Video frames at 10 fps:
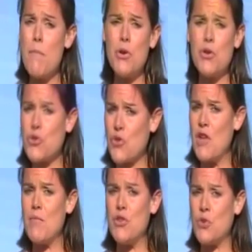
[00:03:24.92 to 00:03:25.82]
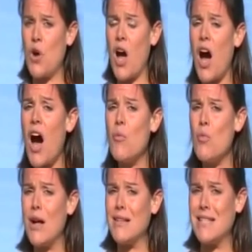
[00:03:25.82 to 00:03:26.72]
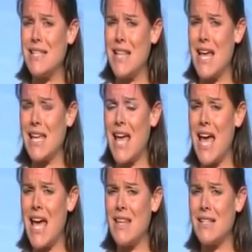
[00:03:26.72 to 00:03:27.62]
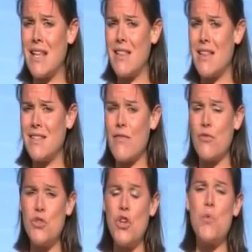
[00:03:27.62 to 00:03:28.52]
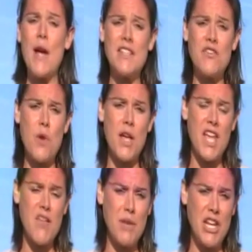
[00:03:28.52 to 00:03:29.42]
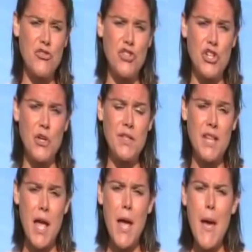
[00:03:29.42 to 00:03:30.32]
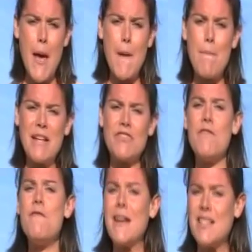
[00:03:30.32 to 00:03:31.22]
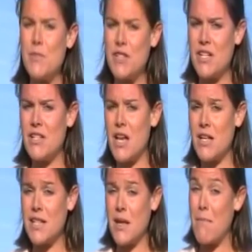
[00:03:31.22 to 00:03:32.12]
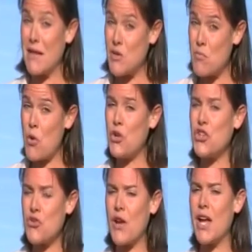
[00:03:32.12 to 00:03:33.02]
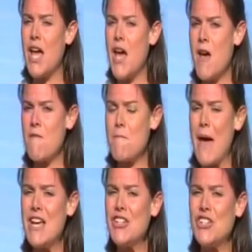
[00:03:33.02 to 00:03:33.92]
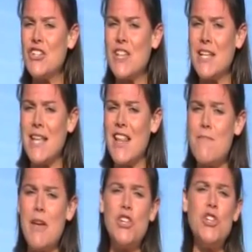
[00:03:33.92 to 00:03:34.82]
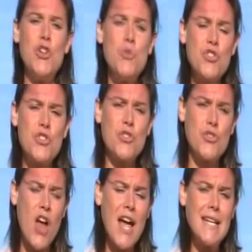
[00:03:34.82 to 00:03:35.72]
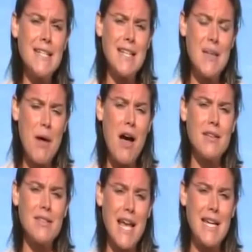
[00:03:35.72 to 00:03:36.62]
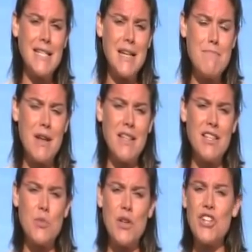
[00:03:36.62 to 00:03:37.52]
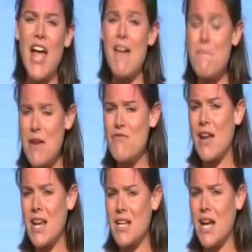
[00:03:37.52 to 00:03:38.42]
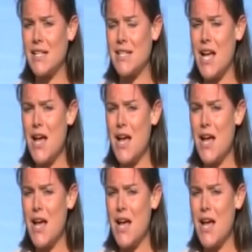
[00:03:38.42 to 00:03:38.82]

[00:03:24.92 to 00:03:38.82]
poor treatment or harm whilst in their care. They say that there's several new ways of working have been introduced, better investment in nursing and better monitoring of patients. They say they've made huge strides in the past 18 months, which have been recognised